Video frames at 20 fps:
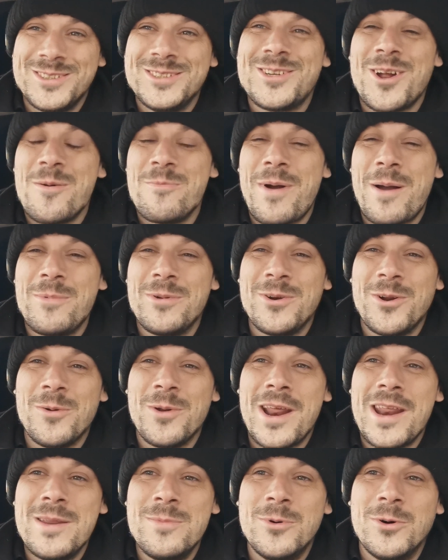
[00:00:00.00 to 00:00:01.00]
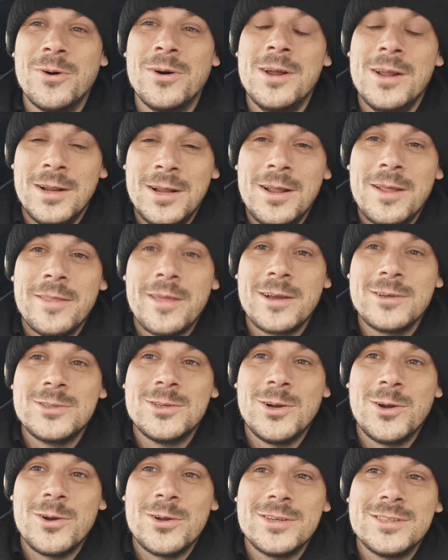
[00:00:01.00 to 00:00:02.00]
start babbling on anymore.
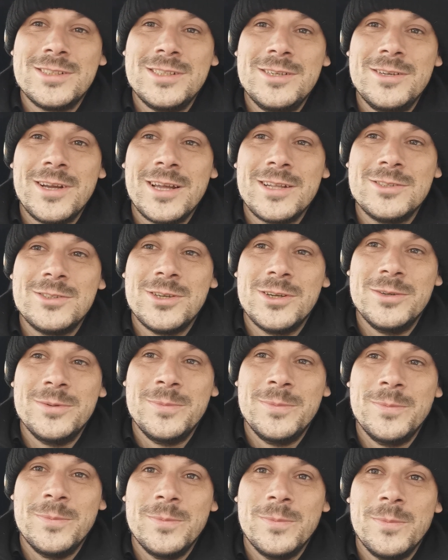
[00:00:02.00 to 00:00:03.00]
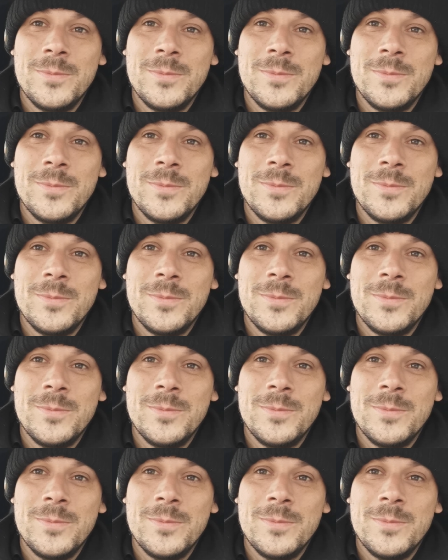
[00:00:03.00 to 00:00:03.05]
Thanks a lot, and I'll see you again soon.